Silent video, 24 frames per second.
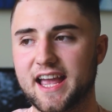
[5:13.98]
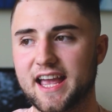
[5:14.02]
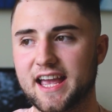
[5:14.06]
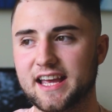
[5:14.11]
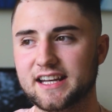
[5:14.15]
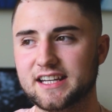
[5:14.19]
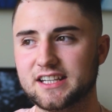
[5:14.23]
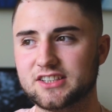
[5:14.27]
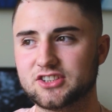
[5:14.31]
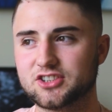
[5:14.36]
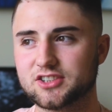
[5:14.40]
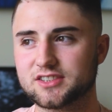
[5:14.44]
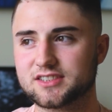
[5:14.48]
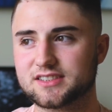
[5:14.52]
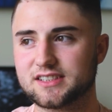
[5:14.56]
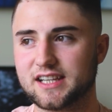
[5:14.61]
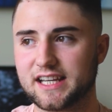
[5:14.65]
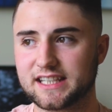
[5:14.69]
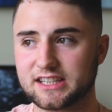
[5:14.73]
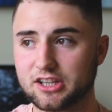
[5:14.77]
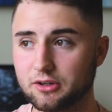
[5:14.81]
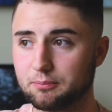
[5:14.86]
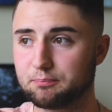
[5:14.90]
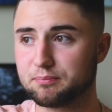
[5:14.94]
And it's just
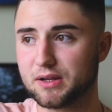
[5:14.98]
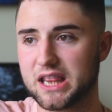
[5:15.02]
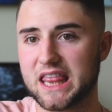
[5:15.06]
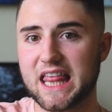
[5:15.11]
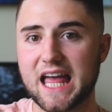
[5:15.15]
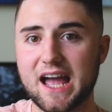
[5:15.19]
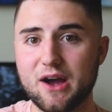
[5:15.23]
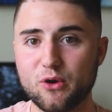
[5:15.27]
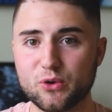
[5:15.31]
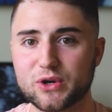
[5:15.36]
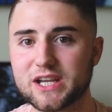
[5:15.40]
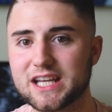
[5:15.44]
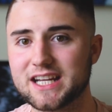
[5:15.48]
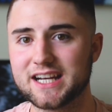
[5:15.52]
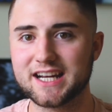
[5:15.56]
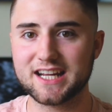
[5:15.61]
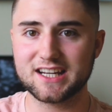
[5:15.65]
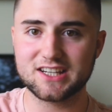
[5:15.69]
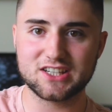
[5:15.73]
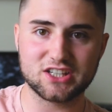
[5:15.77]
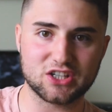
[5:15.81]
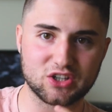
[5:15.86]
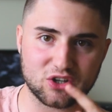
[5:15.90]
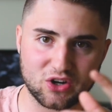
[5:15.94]
like they're plowing it
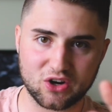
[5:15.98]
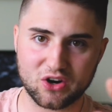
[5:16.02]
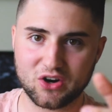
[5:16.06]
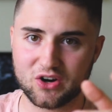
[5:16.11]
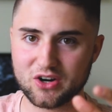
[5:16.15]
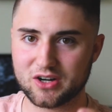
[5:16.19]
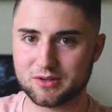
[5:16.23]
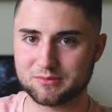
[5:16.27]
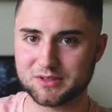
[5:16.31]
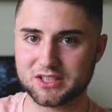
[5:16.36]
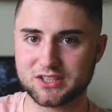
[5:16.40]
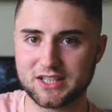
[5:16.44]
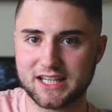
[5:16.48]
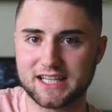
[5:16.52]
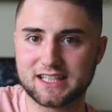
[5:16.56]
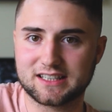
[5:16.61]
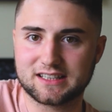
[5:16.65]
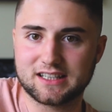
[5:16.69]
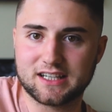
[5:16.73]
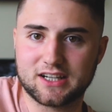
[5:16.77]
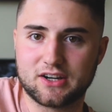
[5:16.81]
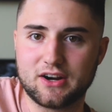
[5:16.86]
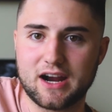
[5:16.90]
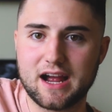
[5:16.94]
into your arm. They're
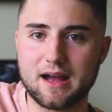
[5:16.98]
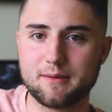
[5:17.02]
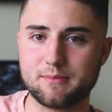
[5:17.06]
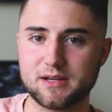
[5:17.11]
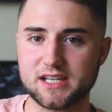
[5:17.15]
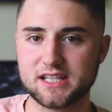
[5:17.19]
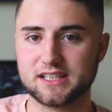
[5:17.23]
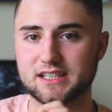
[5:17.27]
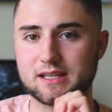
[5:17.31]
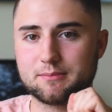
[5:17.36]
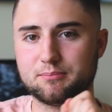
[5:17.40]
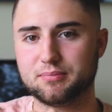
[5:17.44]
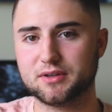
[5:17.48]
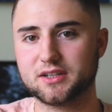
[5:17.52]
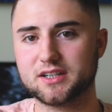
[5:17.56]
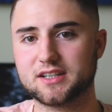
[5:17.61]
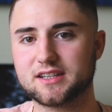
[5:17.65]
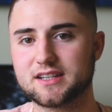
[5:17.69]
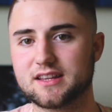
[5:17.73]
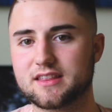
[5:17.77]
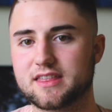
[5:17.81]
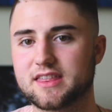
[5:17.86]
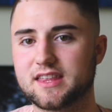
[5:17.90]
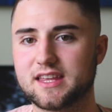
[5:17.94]
like, they grab it, they put
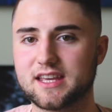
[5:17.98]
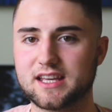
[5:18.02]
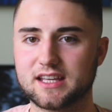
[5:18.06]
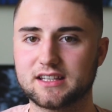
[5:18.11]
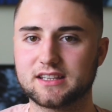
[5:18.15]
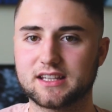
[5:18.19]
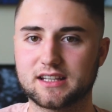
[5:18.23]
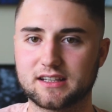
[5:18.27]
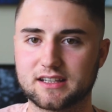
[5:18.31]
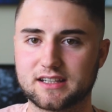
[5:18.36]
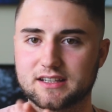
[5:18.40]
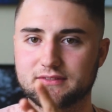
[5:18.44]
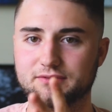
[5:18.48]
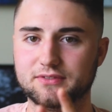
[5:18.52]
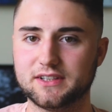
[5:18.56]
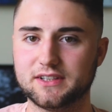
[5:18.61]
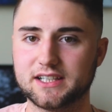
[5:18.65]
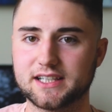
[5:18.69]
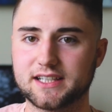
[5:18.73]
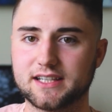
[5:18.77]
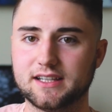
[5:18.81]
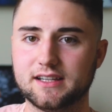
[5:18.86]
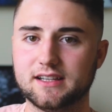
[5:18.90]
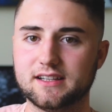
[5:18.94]
in the thing, they
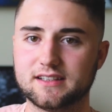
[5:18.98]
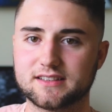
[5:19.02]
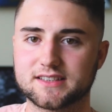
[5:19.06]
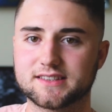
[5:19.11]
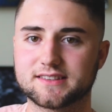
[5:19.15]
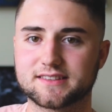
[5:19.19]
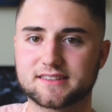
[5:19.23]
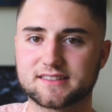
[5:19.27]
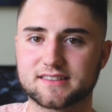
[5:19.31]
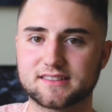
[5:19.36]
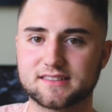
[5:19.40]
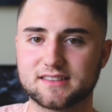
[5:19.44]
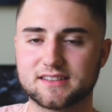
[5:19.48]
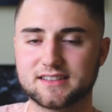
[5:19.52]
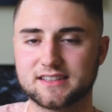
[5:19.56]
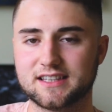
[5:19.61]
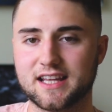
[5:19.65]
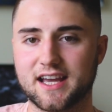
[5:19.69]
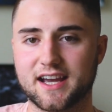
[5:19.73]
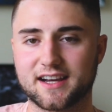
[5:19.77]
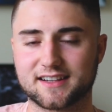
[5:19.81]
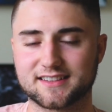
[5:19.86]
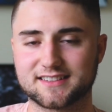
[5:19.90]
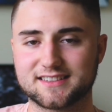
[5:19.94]
flick it,
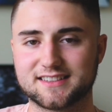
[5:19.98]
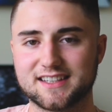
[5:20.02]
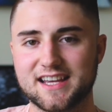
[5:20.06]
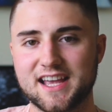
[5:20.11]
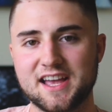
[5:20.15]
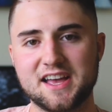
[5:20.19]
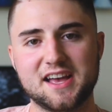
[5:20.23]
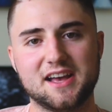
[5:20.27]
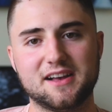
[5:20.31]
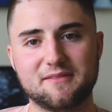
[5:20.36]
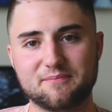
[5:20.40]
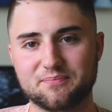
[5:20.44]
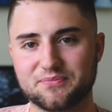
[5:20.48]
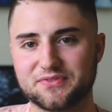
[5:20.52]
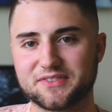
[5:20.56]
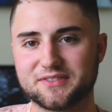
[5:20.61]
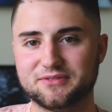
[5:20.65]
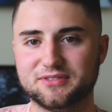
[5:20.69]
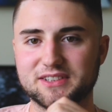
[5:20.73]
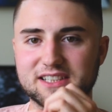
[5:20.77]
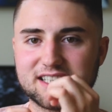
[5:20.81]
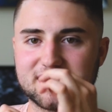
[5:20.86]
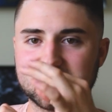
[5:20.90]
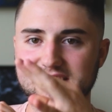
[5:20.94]
next.
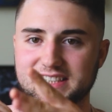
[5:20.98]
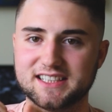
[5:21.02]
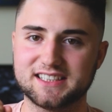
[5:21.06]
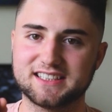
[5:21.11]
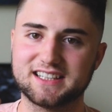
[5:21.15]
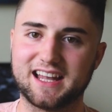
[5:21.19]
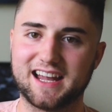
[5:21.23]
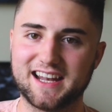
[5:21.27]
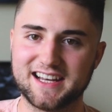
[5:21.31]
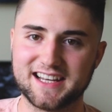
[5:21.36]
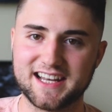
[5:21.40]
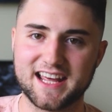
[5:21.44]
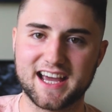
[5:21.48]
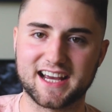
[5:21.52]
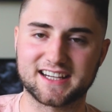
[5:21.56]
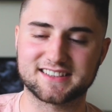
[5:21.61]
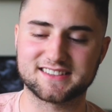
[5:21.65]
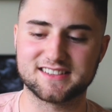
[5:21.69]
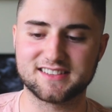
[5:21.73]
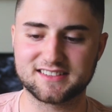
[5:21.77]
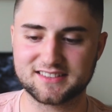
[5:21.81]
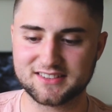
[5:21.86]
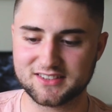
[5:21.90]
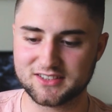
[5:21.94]
Flick it, next.
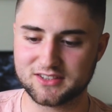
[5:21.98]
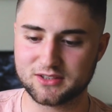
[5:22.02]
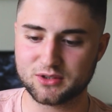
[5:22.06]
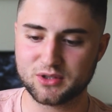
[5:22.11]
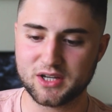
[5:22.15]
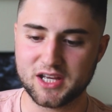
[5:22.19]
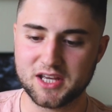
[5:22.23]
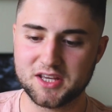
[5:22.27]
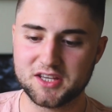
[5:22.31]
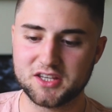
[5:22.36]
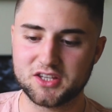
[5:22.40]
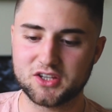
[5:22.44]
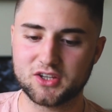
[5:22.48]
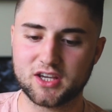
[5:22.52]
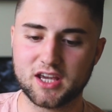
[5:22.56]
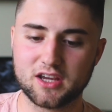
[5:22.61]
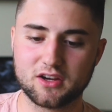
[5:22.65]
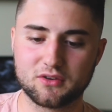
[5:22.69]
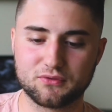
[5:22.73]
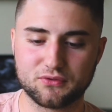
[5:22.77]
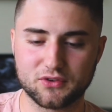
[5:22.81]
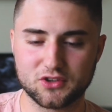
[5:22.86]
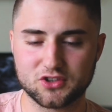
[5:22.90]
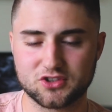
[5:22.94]
And so you get
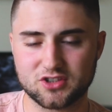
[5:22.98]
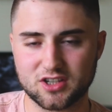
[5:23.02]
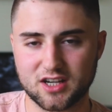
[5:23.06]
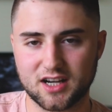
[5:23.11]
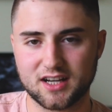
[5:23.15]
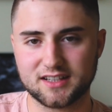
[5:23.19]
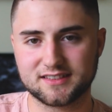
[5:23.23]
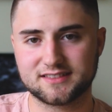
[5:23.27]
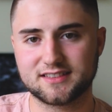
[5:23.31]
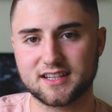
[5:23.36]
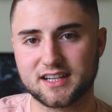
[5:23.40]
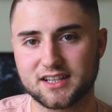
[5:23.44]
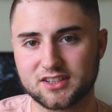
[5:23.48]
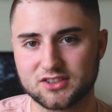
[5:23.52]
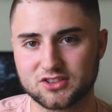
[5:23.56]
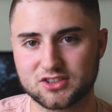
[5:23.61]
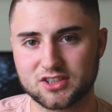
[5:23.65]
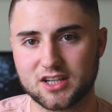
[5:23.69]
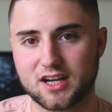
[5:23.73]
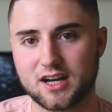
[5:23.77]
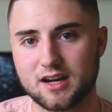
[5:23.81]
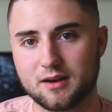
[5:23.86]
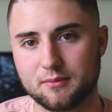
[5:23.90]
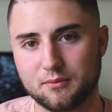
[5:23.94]
your first shot, second
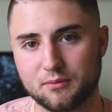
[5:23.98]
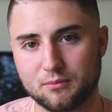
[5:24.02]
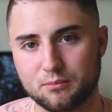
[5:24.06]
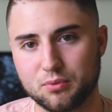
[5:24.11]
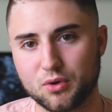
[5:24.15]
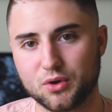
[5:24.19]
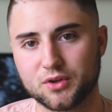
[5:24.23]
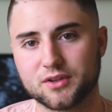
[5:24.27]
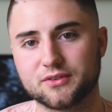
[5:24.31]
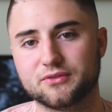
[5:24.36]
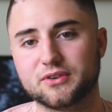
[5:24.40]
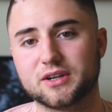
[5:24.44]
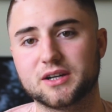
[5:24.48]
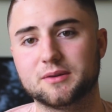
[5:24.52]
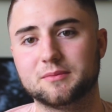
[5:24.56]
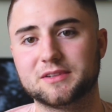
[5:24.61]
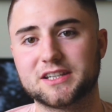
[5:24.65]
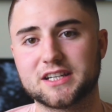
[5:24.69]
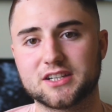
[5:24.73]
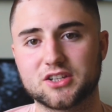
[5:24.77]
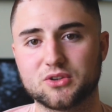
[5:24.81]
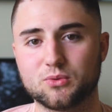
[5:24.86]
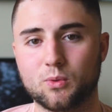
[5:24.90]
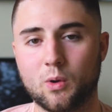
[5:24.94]
shot, both of them,
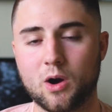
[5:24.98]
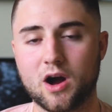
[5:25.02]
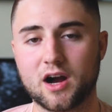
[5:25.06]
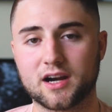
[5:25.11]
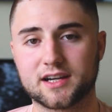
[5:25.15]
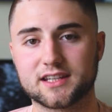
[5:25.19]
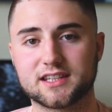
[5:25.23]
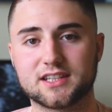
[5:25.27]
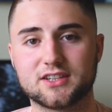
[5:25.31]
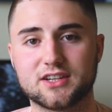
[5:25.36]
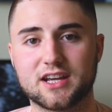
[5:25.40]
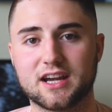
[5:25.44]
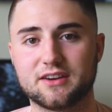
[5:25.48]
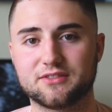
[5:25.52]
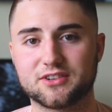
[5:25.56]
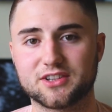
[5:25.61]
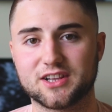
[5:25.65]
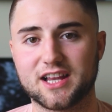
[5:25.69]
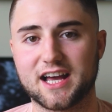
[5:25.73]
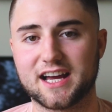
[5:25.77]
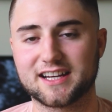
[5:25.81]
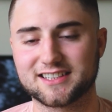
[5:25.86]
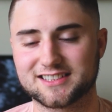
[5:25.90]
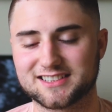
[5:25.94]
and then you walk, and then you have your
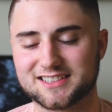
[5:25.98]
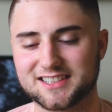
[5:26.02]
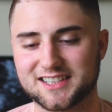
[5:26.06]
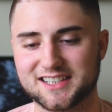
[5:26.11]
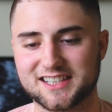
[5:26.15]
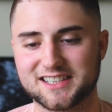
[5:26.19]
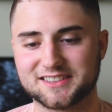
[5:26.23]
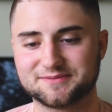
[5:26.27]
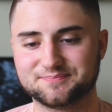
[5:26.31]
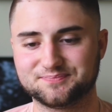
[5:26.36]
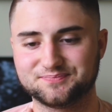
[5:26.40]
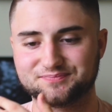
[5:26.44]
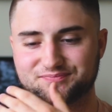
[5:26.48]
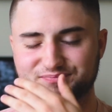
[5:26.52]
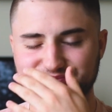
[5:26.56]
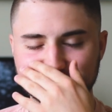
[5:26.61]
last shot.